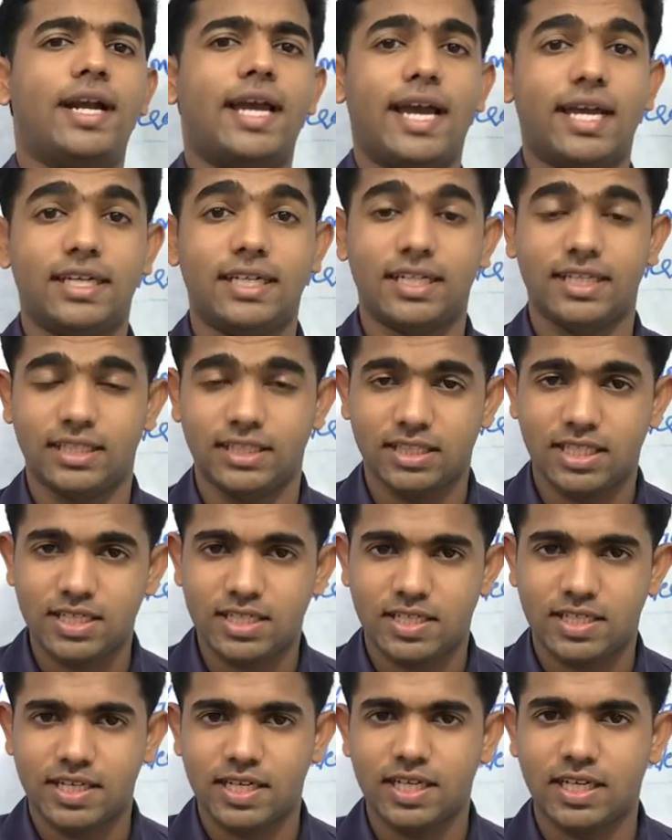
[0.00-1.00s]
And in
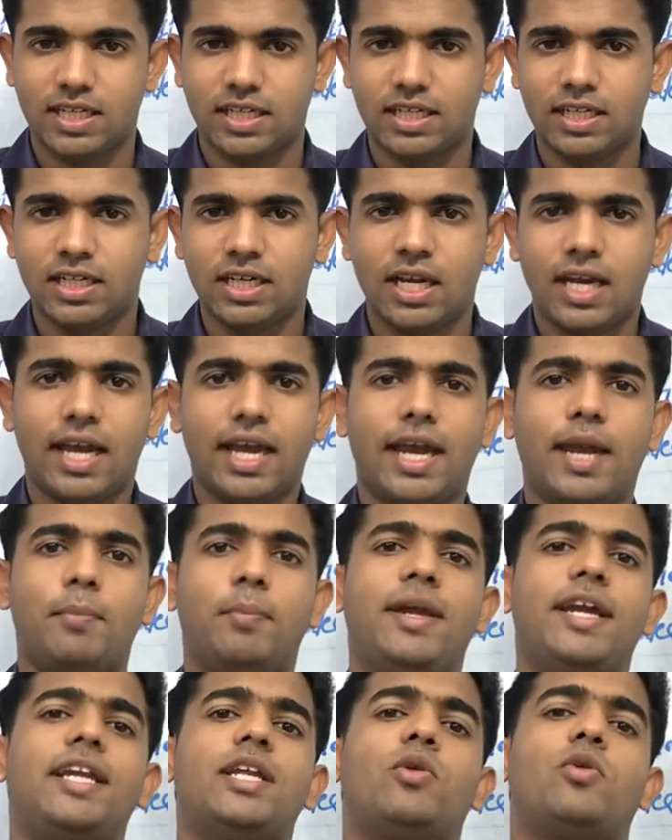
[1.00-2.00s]
this here, a
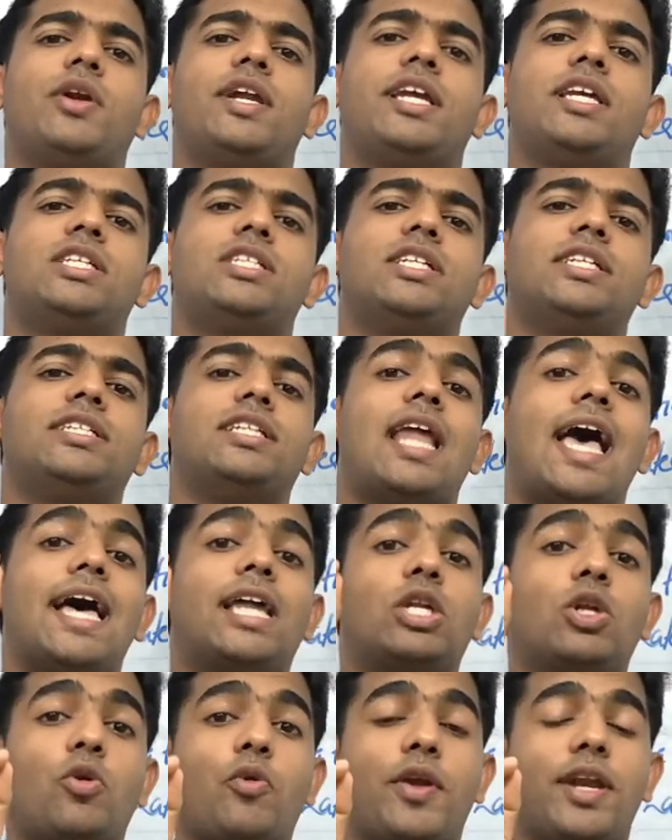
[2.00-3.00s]
medial rotation,
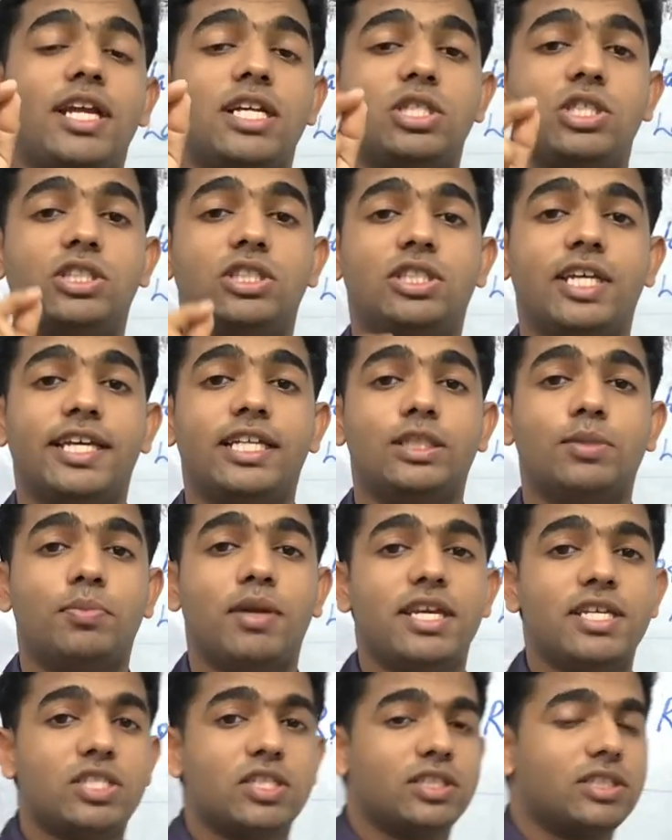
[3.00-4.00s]
lateral rotation takes
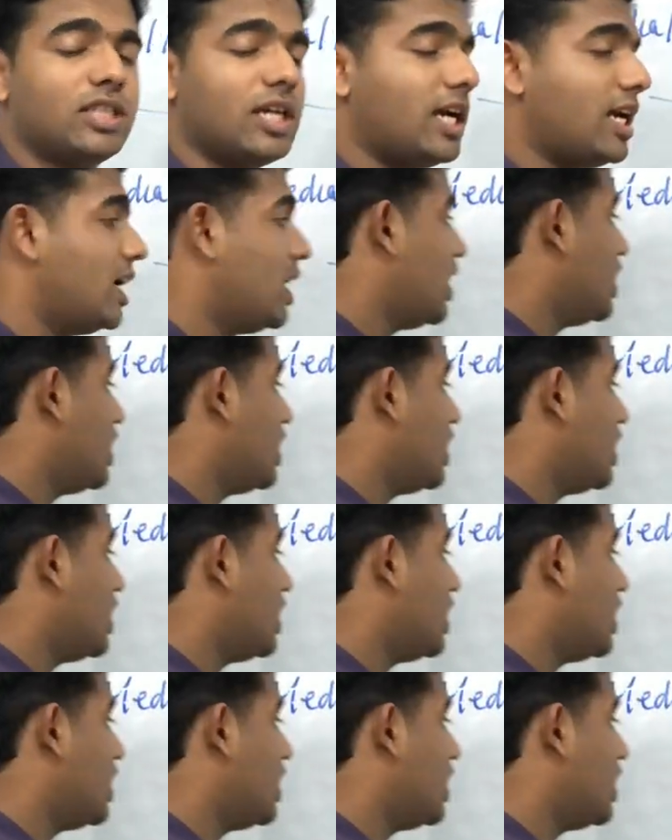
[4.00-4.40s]
place in the